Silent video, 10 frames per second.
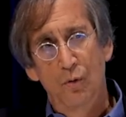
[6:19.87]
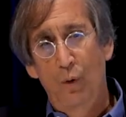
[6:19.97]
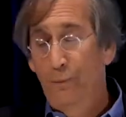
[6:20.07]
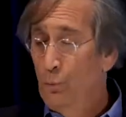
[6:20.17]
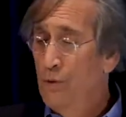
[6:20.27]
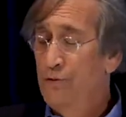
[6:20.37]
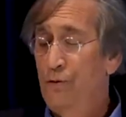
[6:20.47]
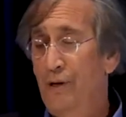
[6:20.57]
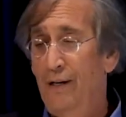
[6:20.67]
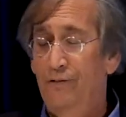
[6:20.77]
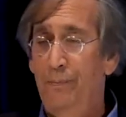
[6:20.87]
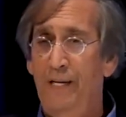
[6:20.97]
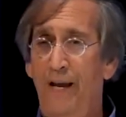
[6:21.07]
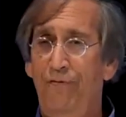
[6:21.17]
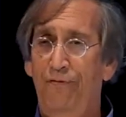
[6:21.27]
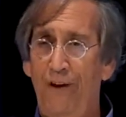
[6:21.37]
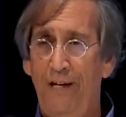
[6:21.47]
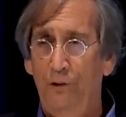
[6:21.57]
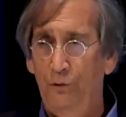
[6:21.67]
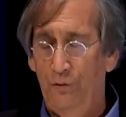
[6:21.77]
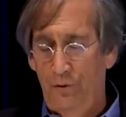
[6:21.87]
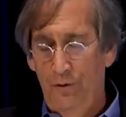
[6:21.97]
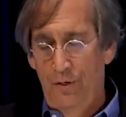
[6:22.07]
what would turn out to be a failed